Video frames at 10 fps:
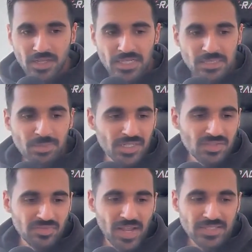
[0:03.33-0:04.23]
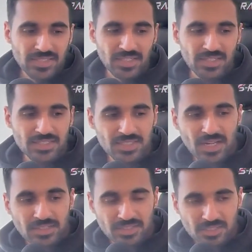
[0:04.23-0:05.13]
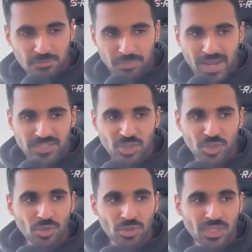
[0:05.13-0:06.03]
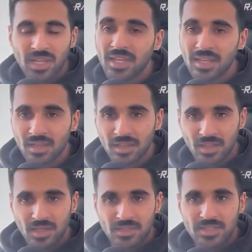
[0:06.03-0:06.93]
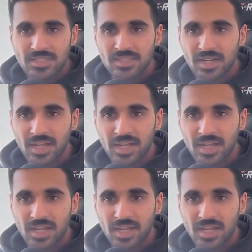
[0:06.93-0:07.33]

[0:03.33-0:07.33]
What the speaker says: is because fasting is not this magical thing that's going to